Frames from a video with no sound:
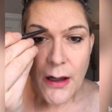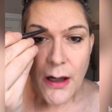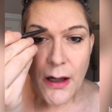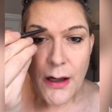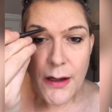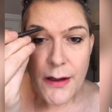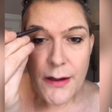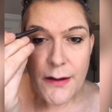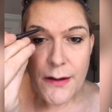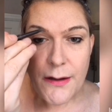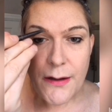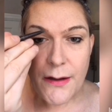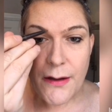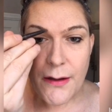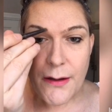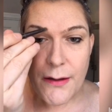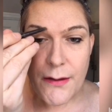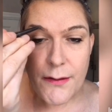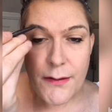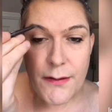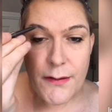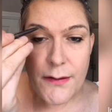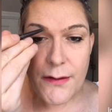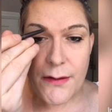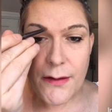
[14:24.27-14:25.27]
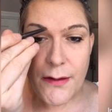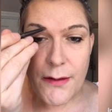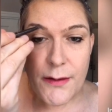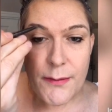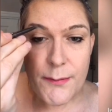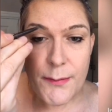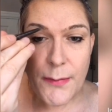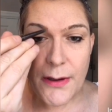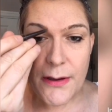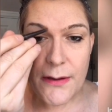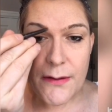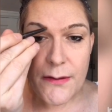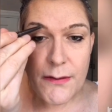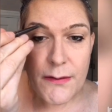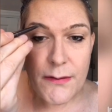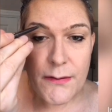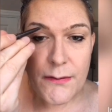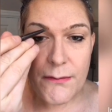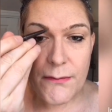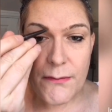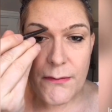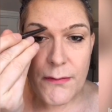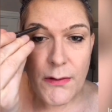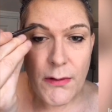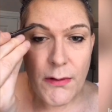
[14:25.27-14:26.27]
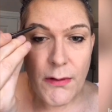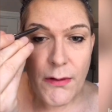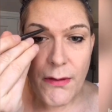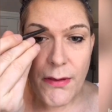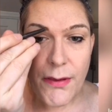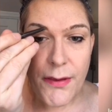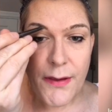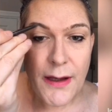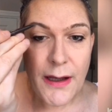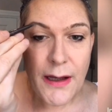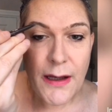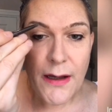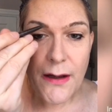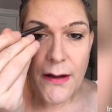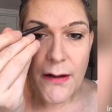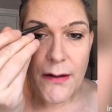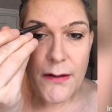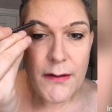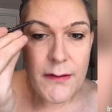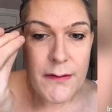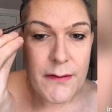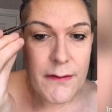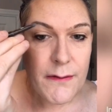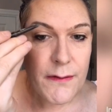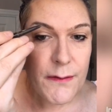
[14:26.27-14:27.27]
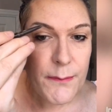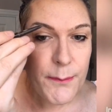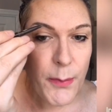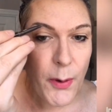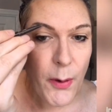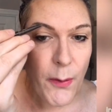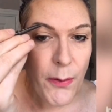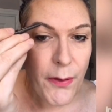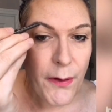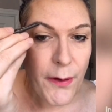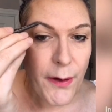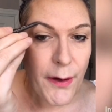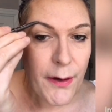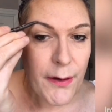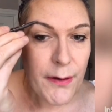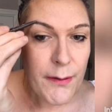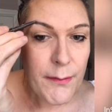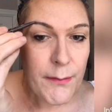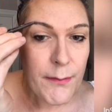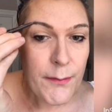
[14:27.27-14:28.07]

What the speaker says: And you know, you might not think to bother